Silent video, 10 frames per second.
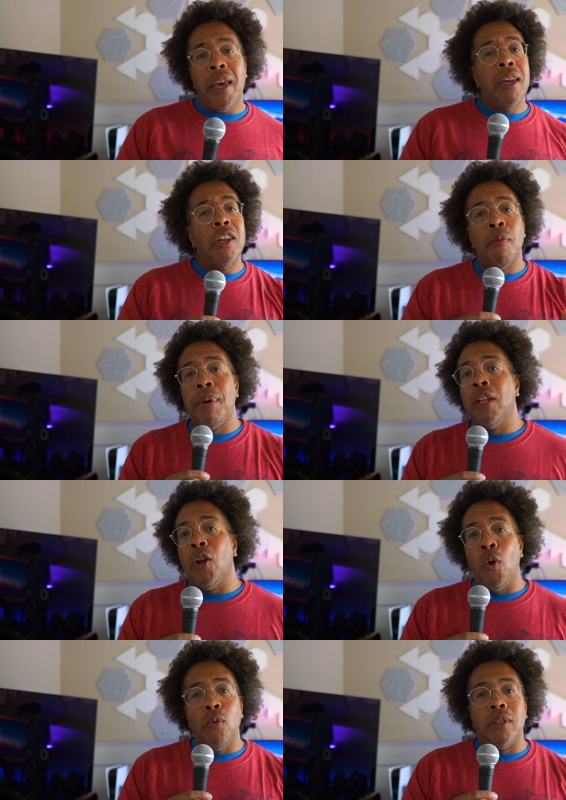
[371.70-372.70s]
and dumping
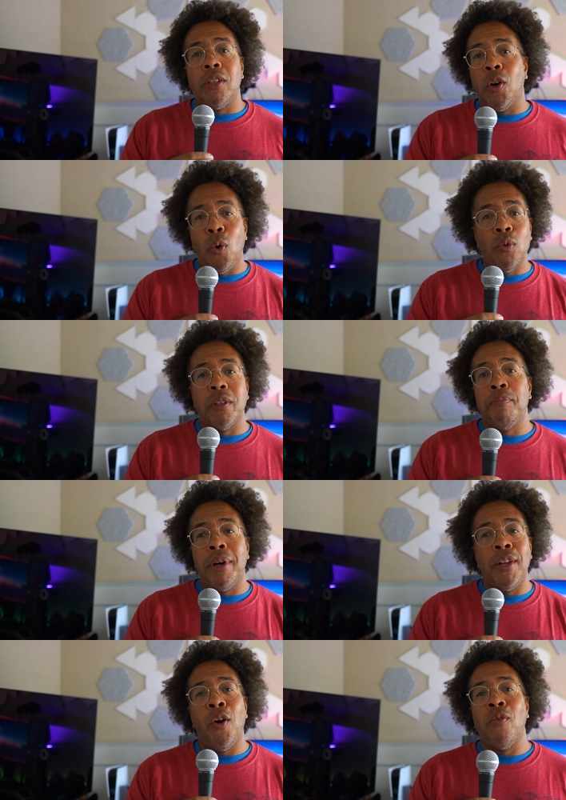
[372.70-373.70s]
loads and loads of
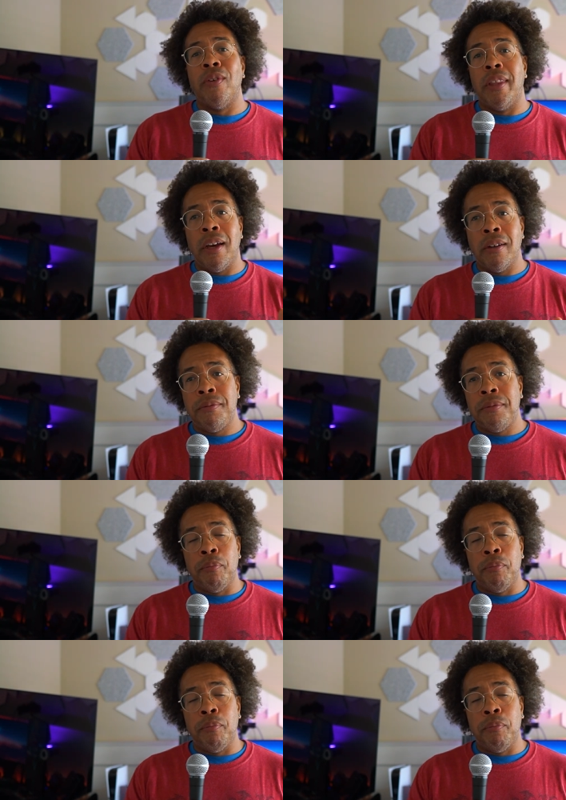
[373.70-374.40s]
money over there,